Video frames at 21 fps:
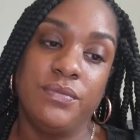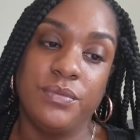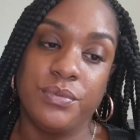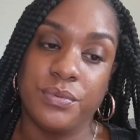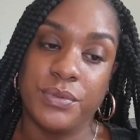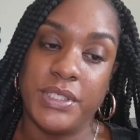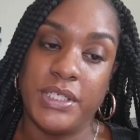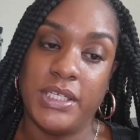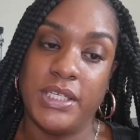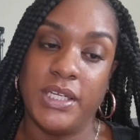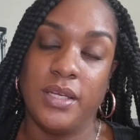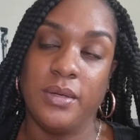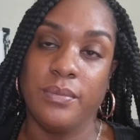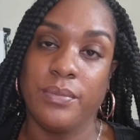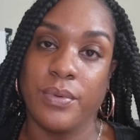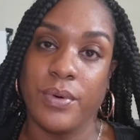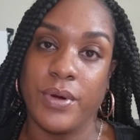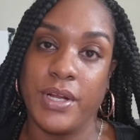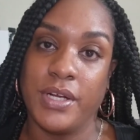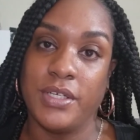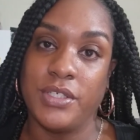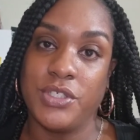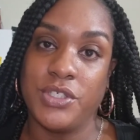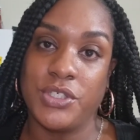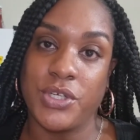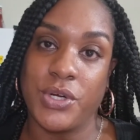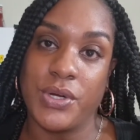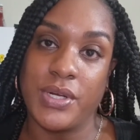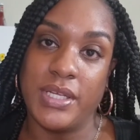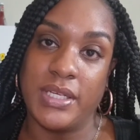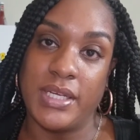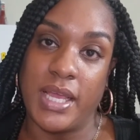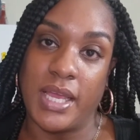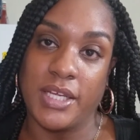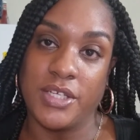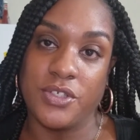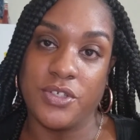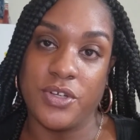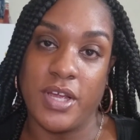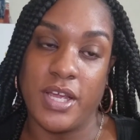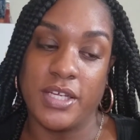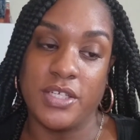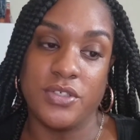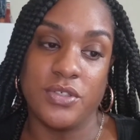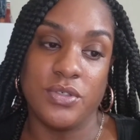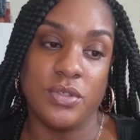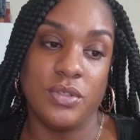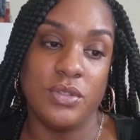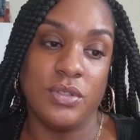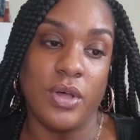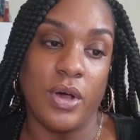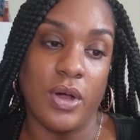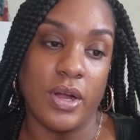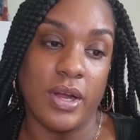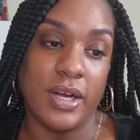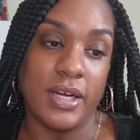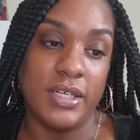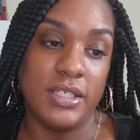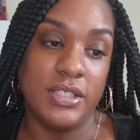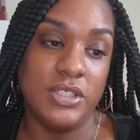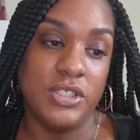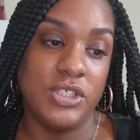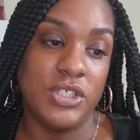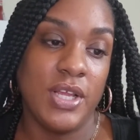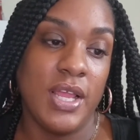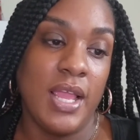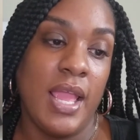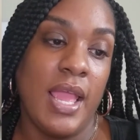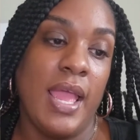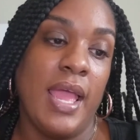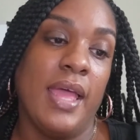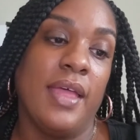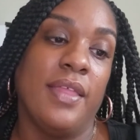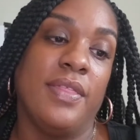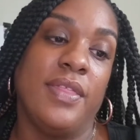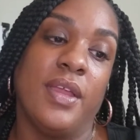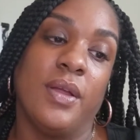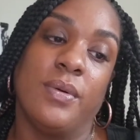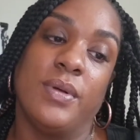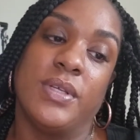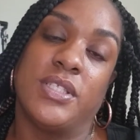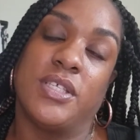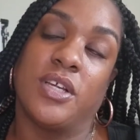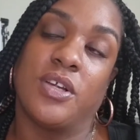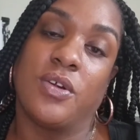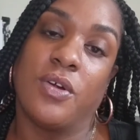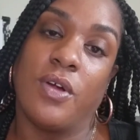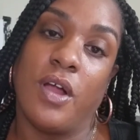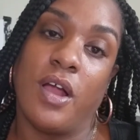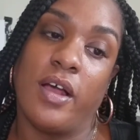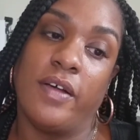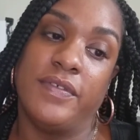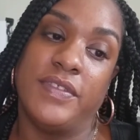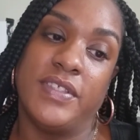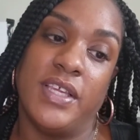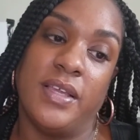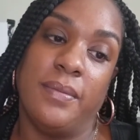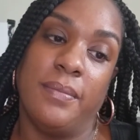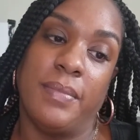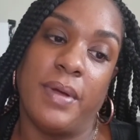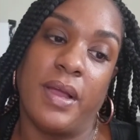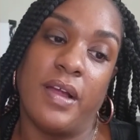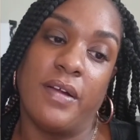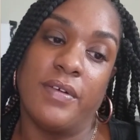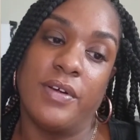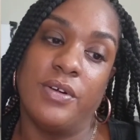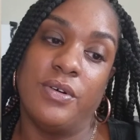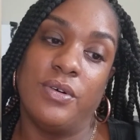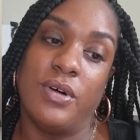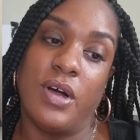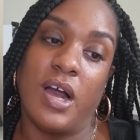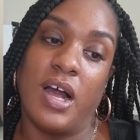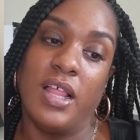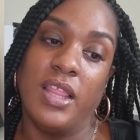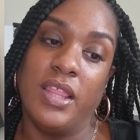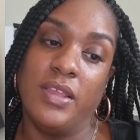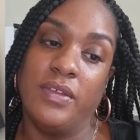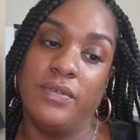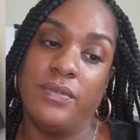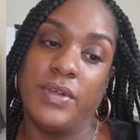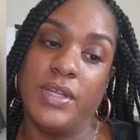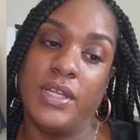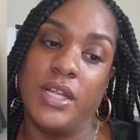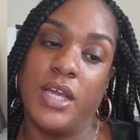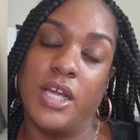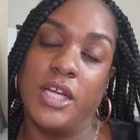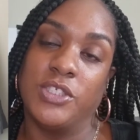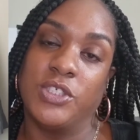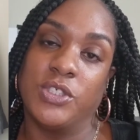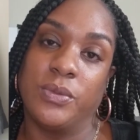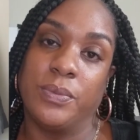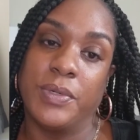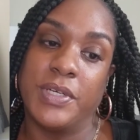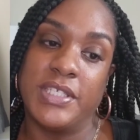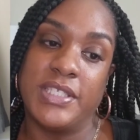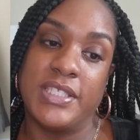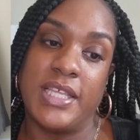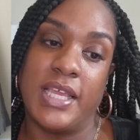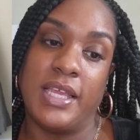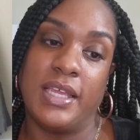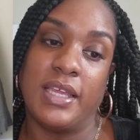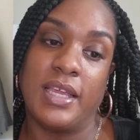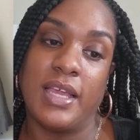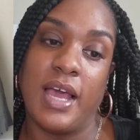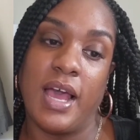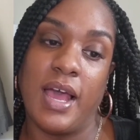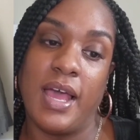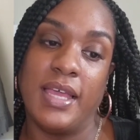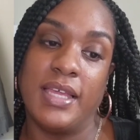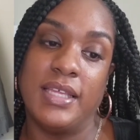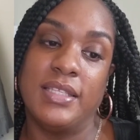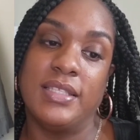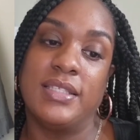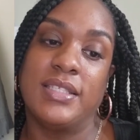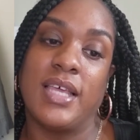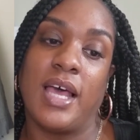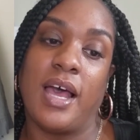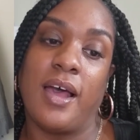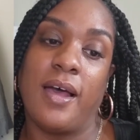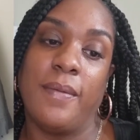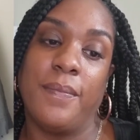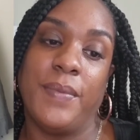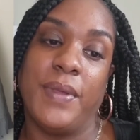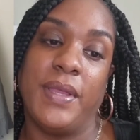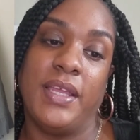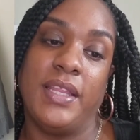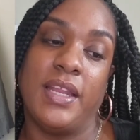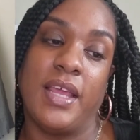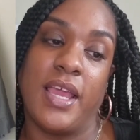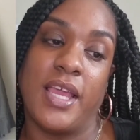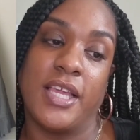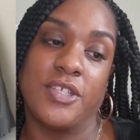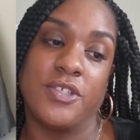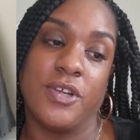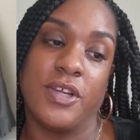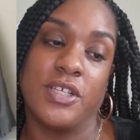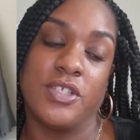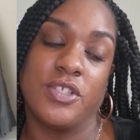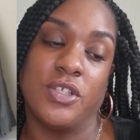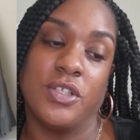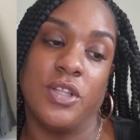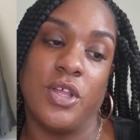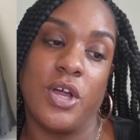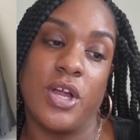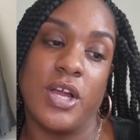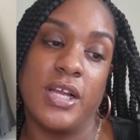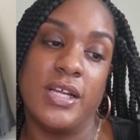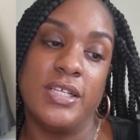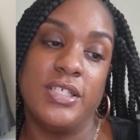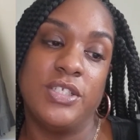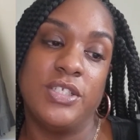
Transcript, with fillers: green embroidered shirt in extra extra large. There was a Croft and Barrow olive green 100% cotton top in an extra extra large.